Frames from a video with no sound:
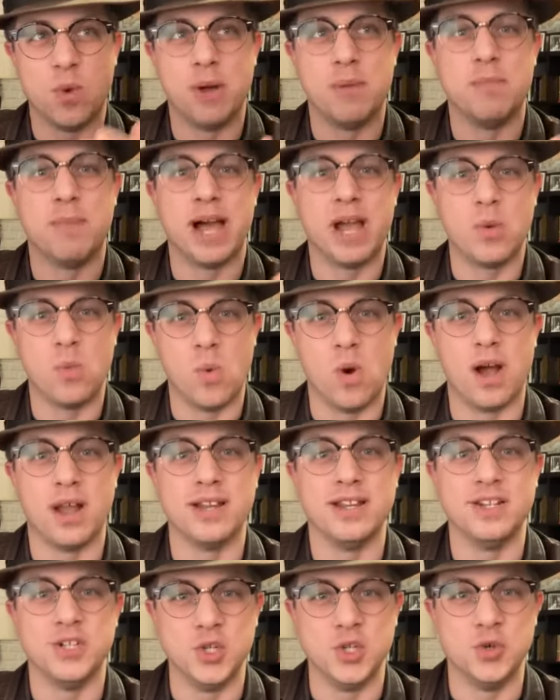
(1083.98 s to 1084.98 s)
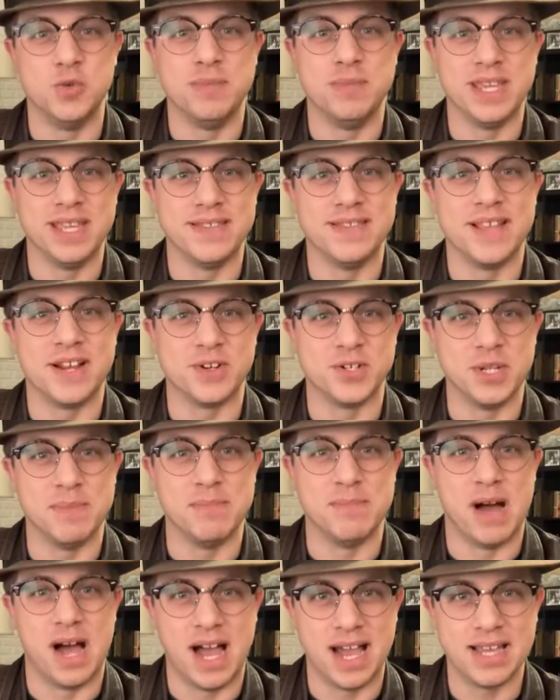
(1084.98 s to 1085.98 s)
one by one do meet their
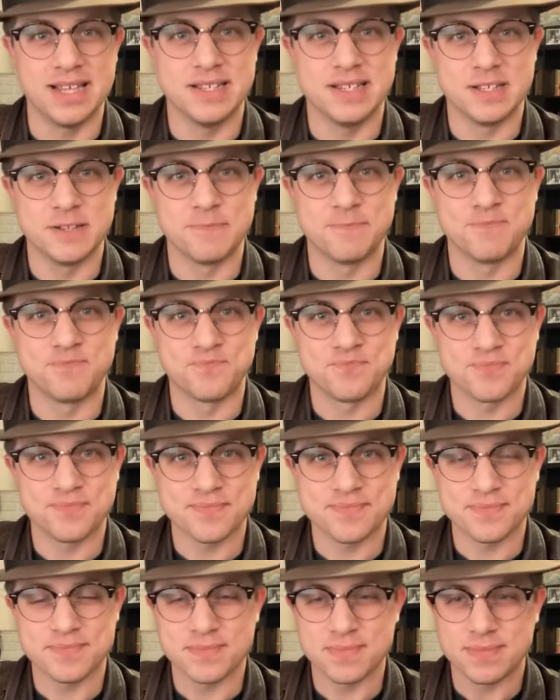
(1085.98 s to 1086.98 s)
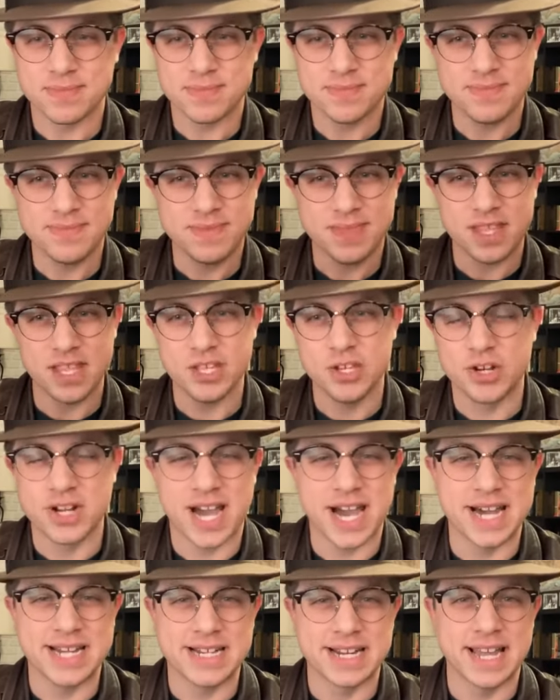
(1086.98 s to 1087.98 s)
demise. You're
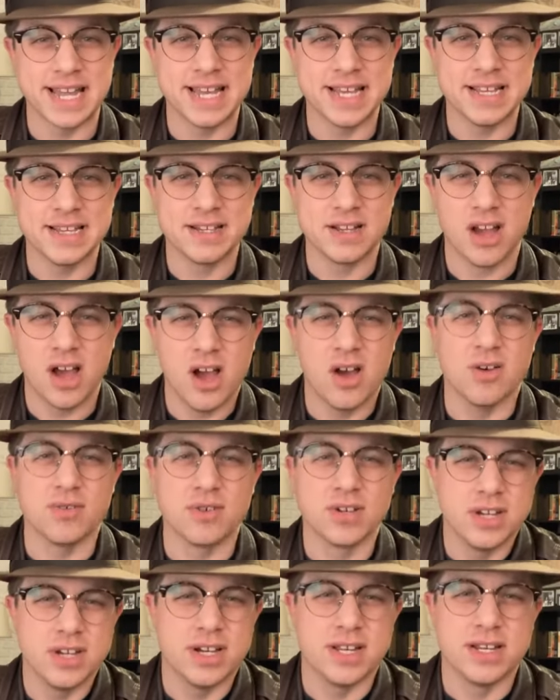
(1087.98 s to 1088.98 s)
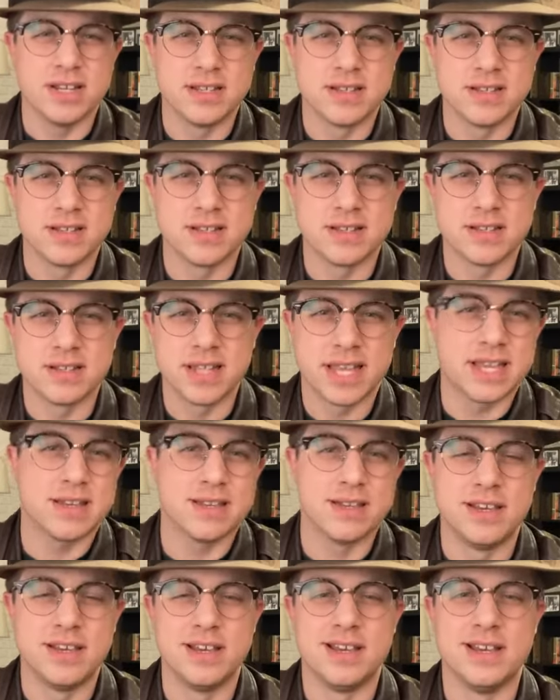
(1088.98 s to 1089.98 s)
kind of like, oh, good.
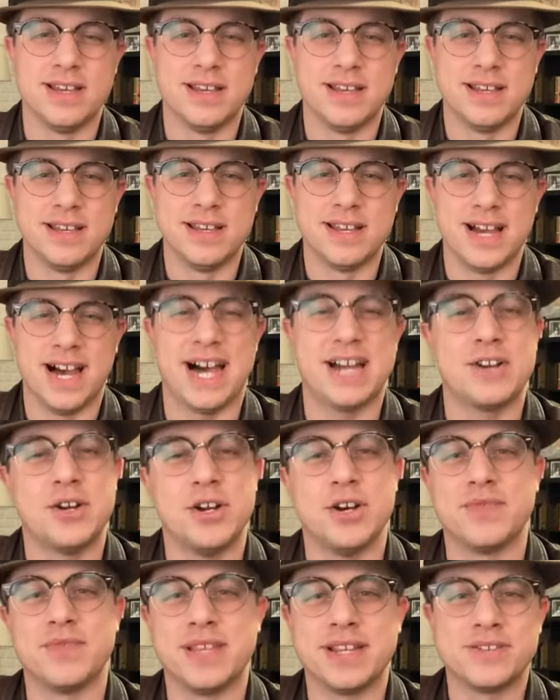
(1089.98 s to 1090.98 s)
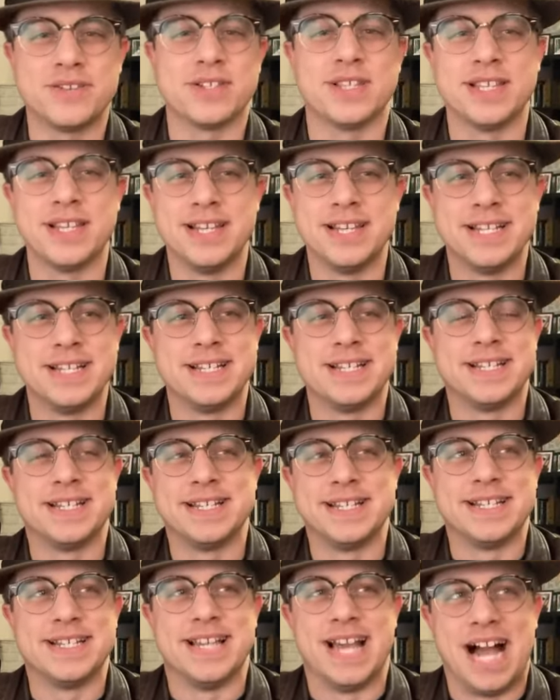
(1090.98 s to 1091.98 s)
Like, I don't know.
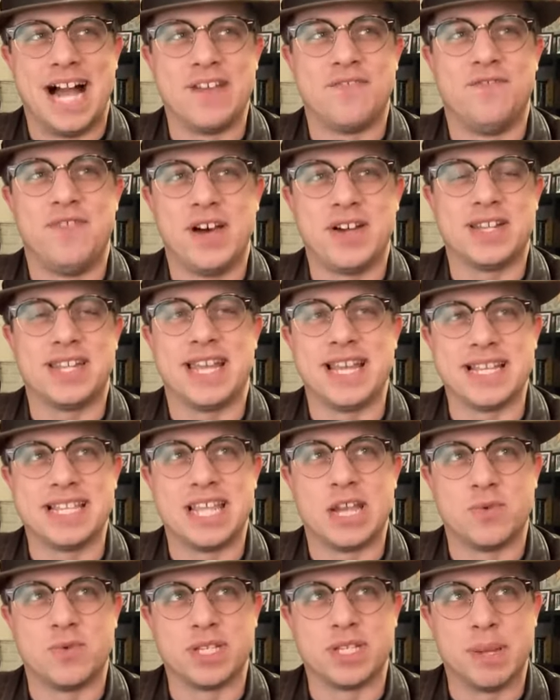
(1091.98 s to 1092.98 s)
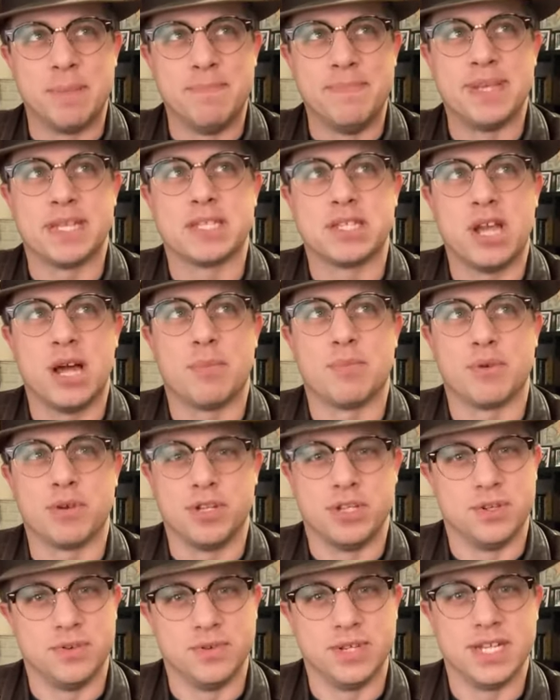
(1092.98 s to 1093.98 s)
I felt like there was a missed
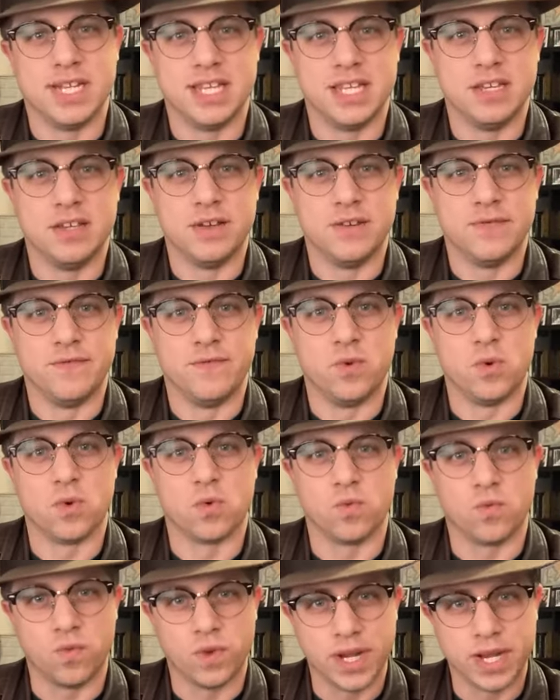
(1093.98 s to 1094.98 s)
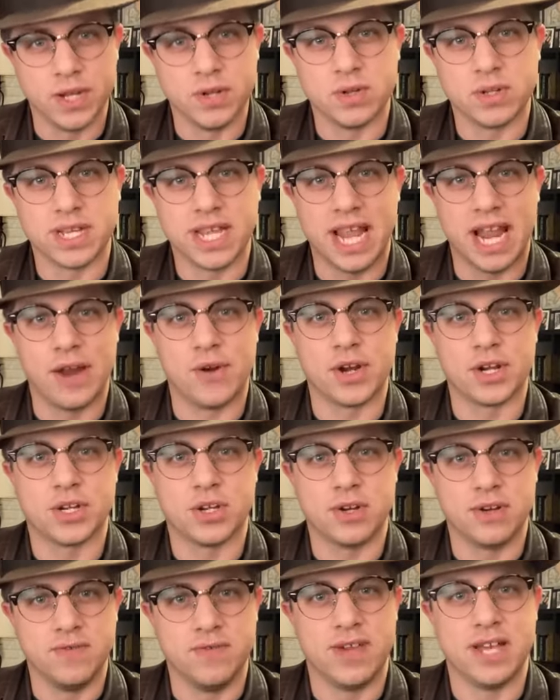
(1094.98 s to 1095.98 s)
opportunity for real
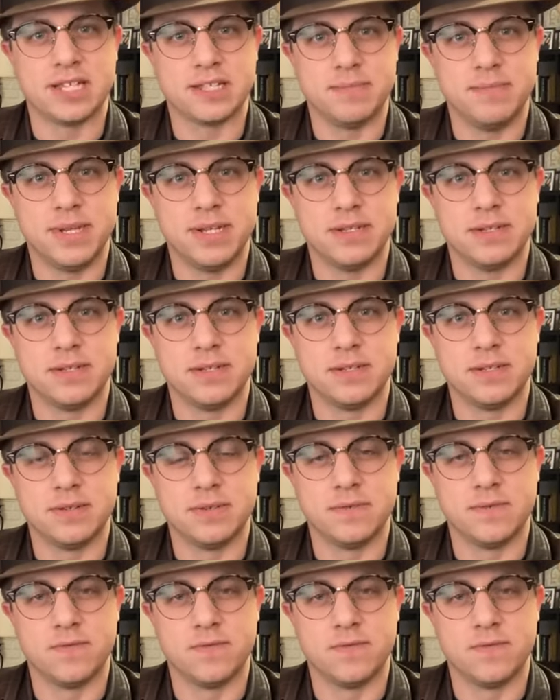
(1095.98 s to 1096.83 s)
character investment